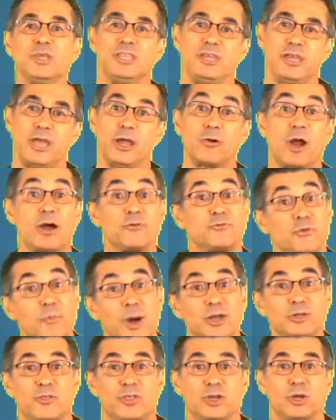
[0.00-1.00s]
the air out from
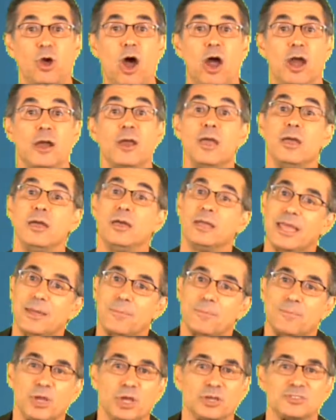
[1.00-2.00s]
under the car,
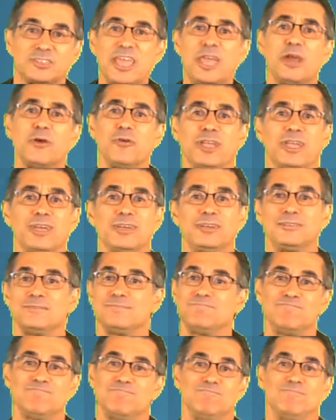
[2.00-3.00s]
because hearing it
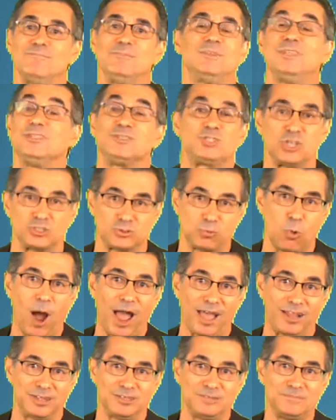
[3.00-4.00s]
is just
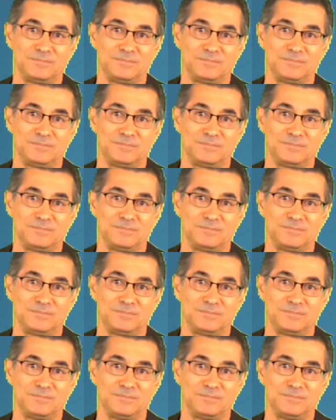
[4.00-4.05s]
wild.